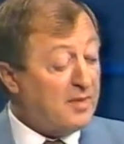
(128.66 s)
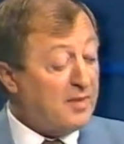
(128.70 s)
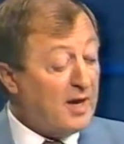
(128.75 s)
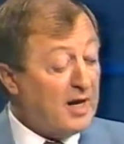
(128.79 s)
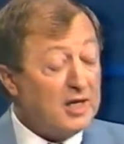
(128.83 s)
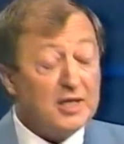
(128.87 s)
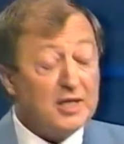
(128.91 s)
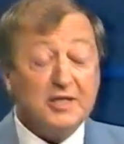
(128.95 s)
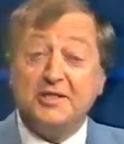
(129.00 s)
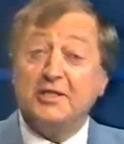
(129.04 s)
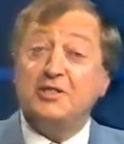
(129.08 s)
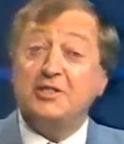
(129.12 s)
Mike
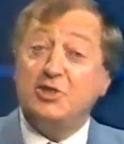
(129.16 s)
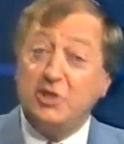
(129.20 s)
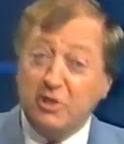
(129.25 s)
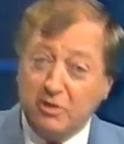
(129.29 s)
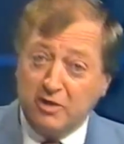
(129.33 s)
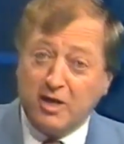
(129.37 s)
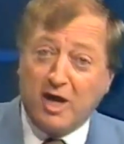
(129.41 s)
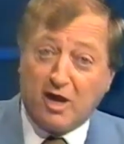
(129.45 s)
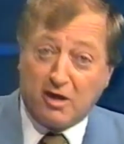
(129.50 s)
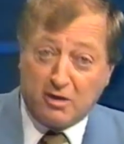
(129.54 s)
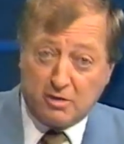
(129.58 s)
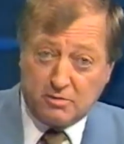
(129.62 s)
Bailey, did
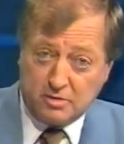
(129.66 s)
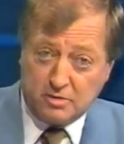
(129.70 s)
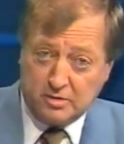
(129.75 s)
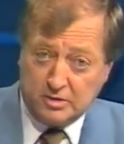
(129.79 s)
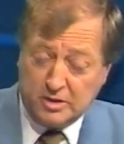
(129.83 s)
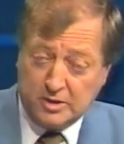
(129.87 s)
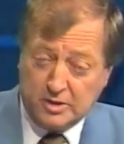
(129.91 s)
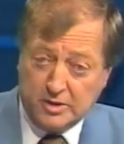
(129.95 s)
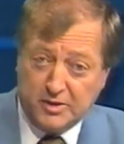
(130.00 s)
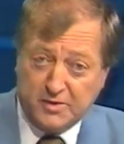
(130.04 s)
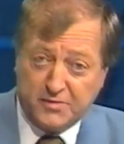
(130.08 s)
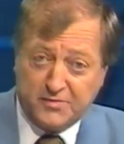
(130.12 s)
you know
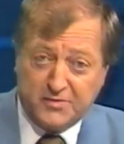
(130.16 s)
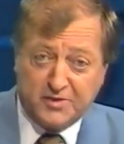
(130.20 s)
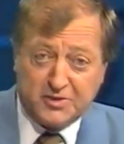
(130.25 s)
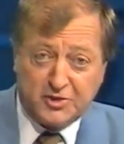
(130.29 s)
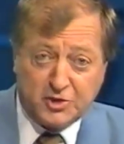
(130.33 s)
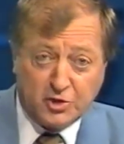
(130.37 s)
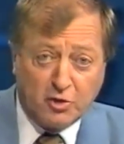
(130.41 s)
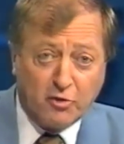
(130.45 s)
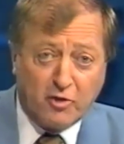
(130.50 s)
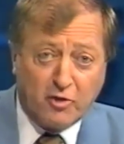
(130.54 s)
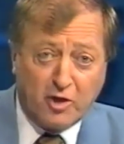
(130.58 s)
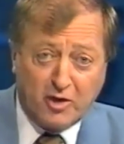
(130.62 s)

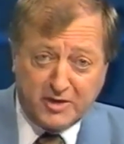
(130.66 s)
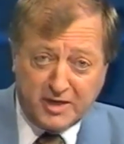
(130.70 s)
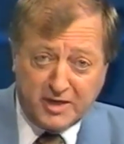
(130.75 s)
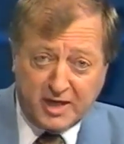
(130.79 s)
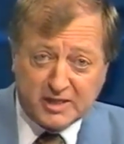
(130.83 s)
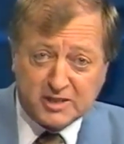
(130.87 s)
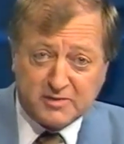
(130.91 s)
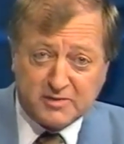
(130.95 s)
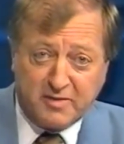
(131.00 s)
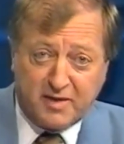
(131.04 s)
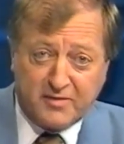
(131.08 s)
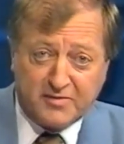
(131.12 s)
that you're on
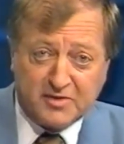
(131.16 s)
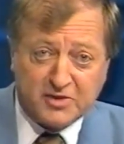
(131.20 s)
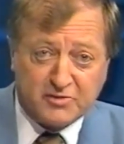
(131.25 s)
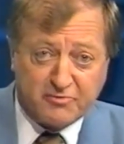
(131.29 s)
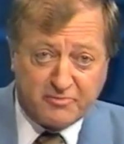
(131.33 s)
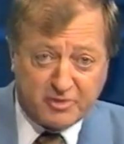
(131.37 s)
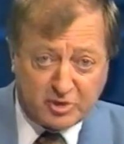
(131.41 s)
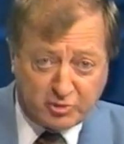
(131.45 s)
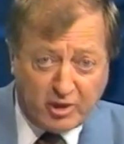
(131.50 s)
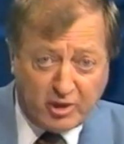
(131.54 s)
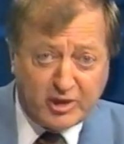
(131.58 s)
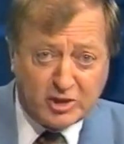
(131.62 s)
next
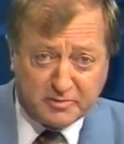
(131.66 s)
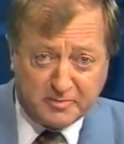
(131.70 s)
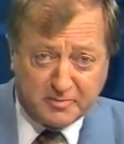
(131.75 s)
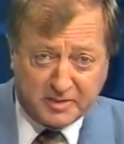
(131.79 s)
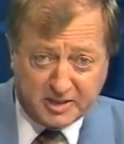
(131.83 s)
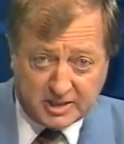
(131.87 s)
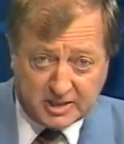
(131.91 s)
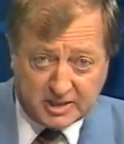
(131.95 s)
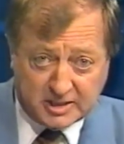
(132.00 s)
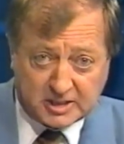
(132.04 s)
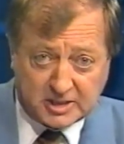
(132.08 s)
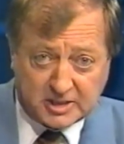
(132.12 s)
month's
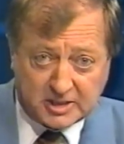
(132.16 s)
retrenchment